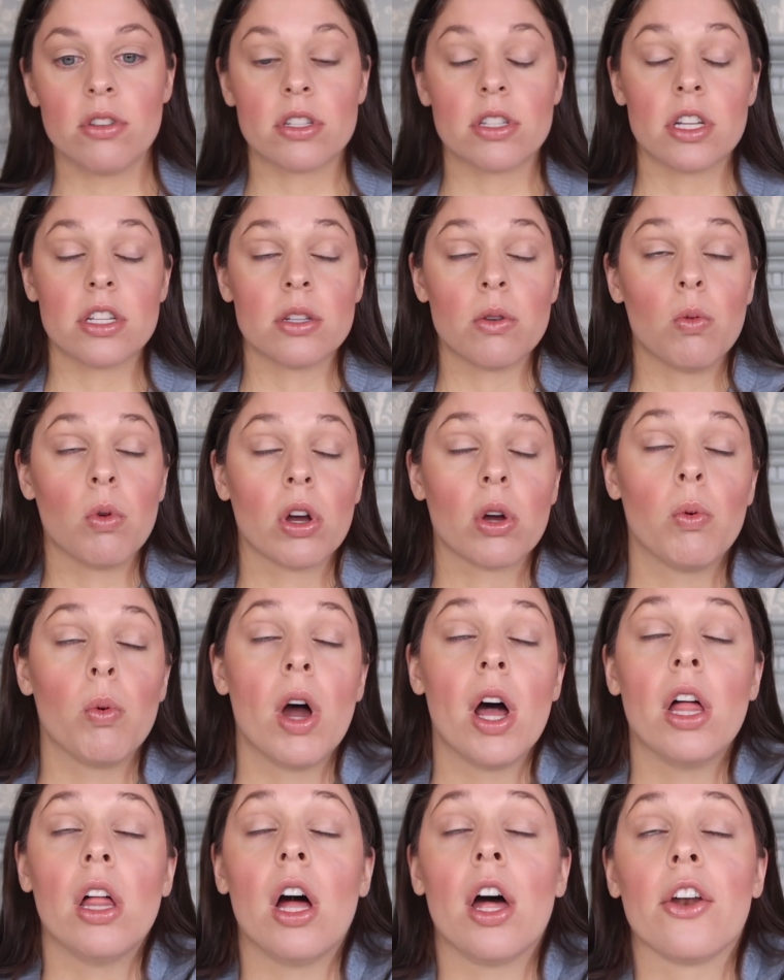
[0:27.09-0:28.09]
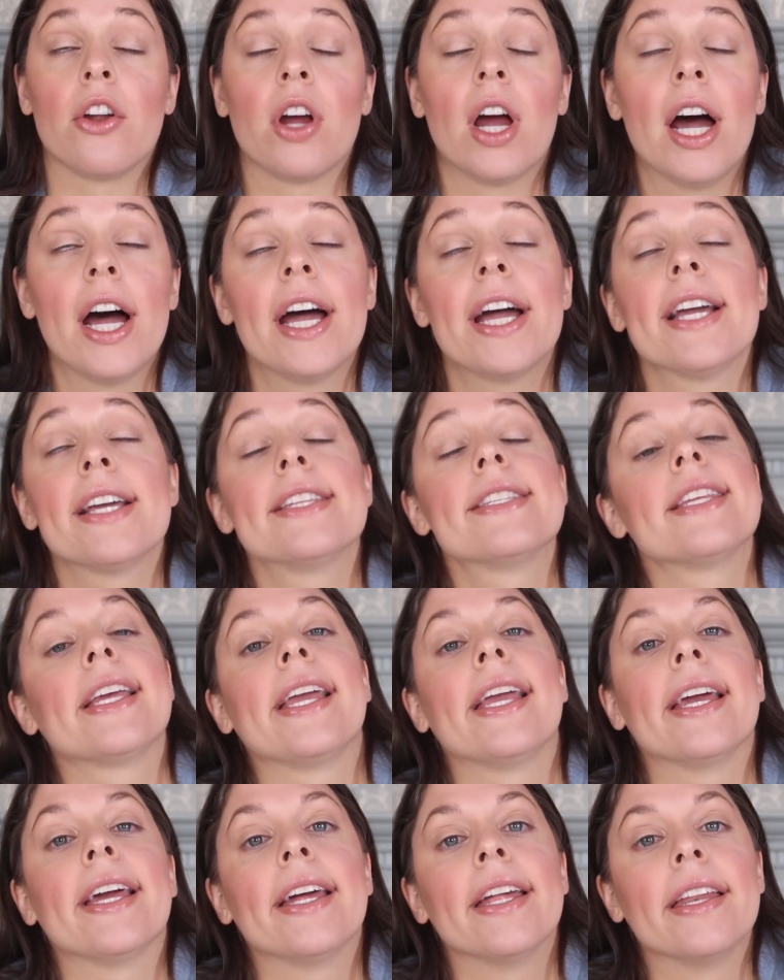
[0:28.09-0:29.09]
just doesn't work well on her eyes
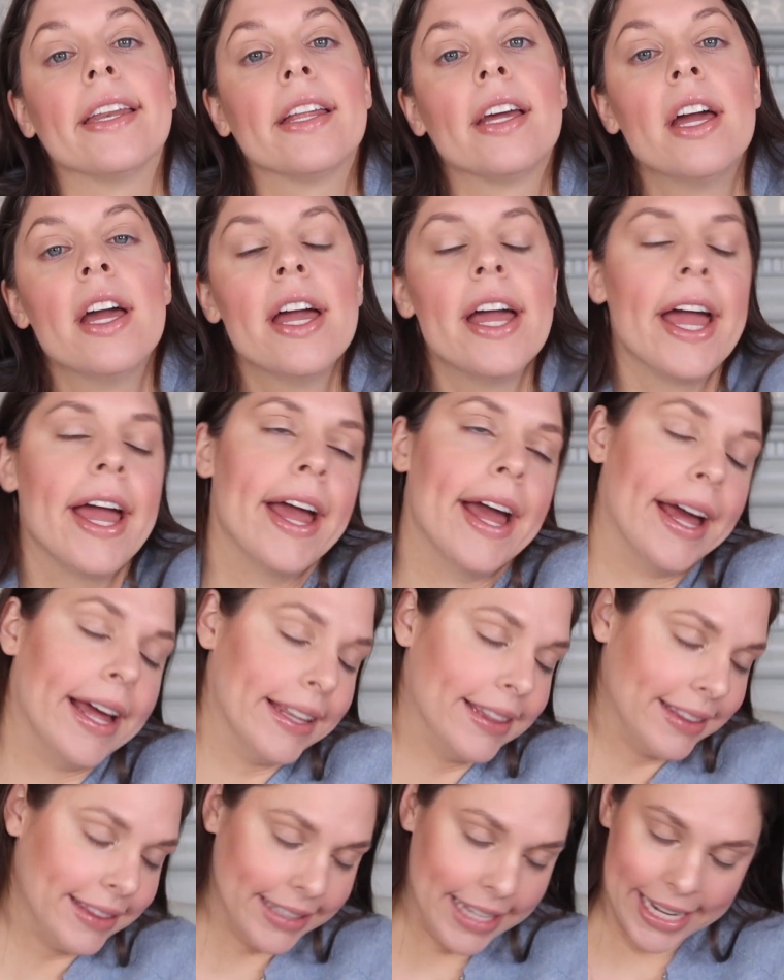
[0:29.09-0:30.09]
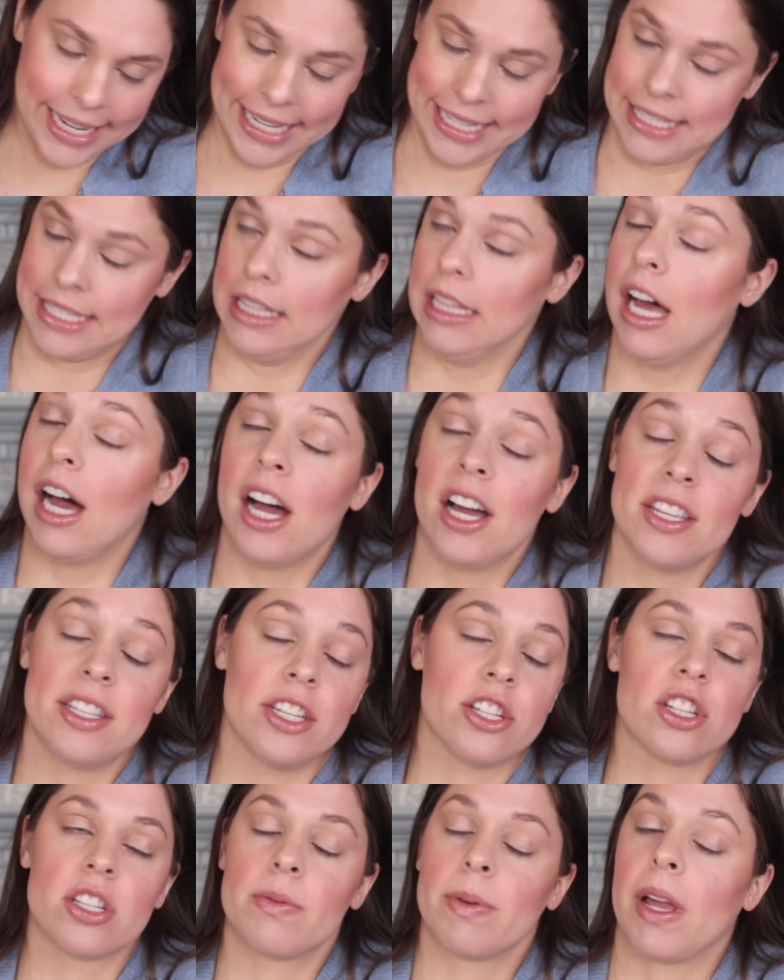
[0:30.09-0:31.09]
and it gets
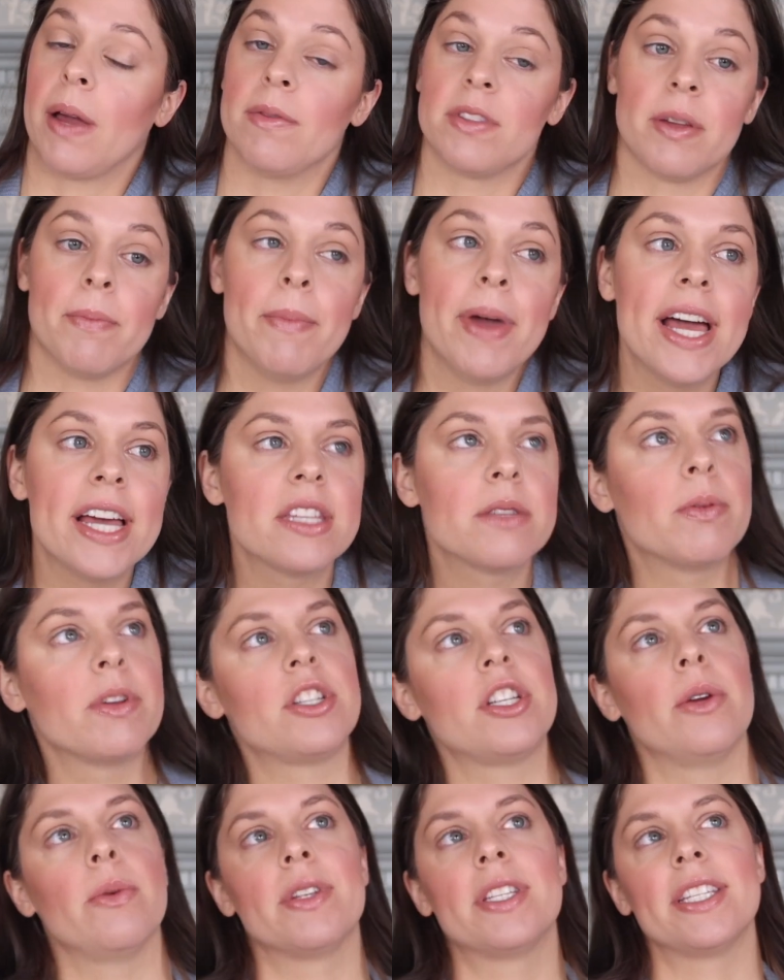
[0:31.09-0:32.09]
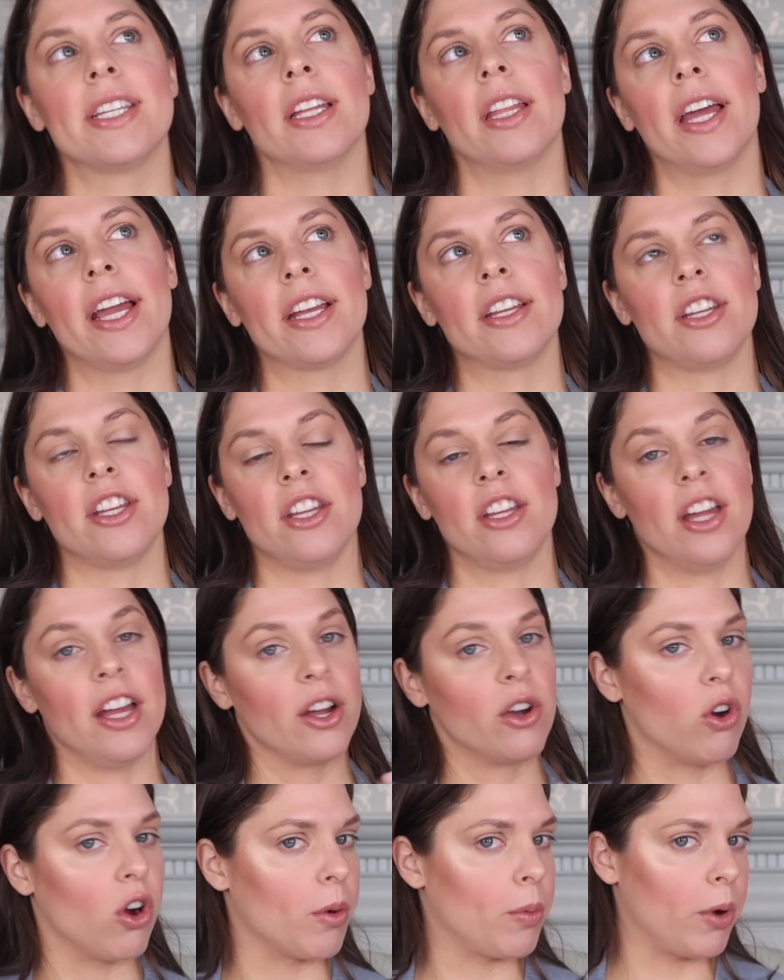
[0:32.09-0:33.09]
lost, it just becomes a mess, but she would still like to
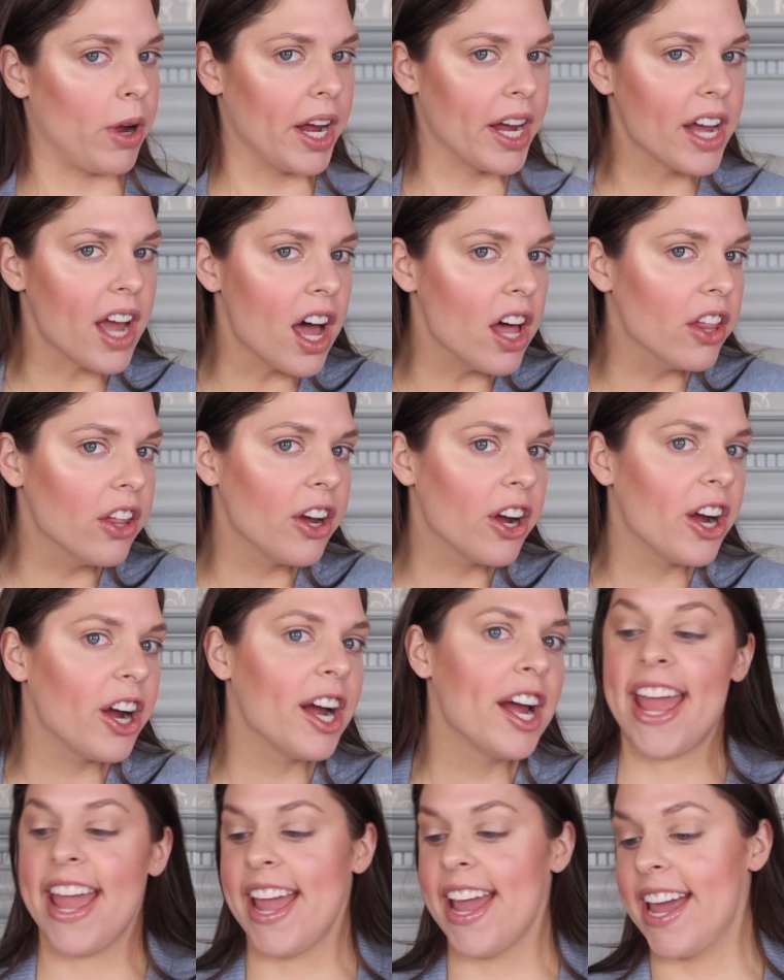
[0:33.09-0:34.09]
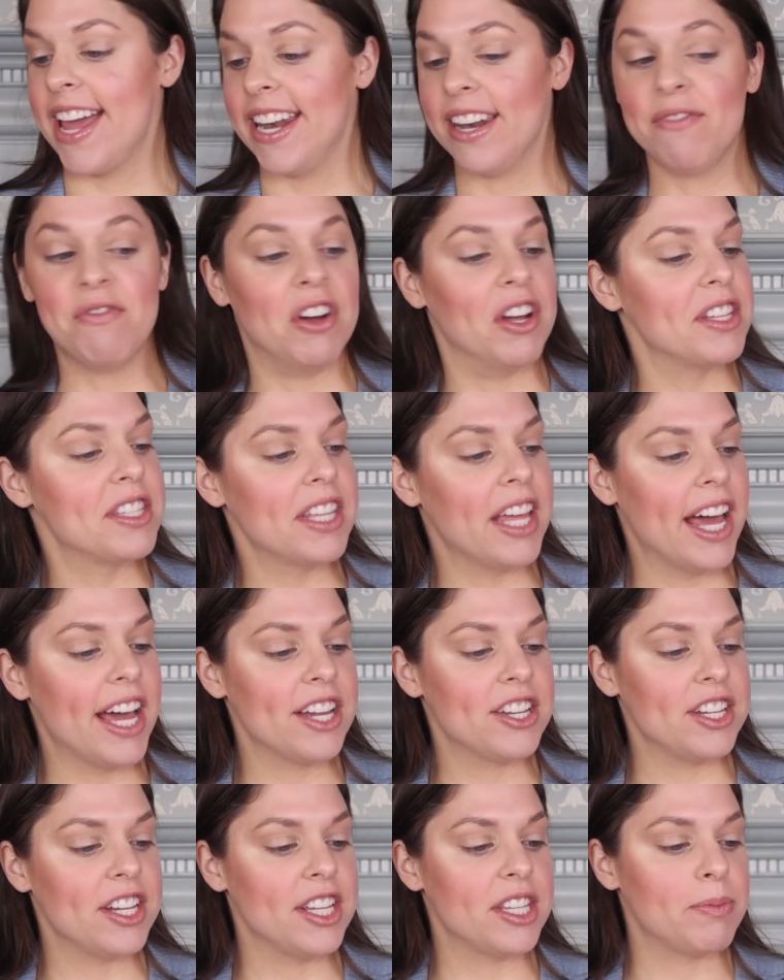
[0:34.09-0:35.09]
incorporate color and false
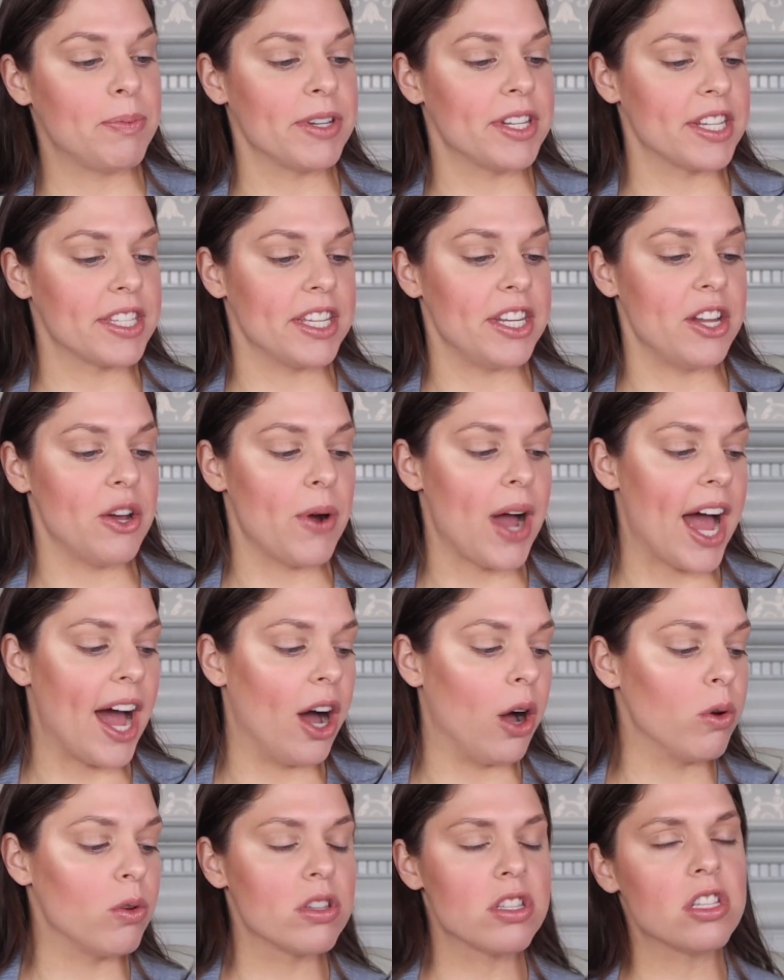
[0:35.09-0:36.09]
lashes, but doesn't know how.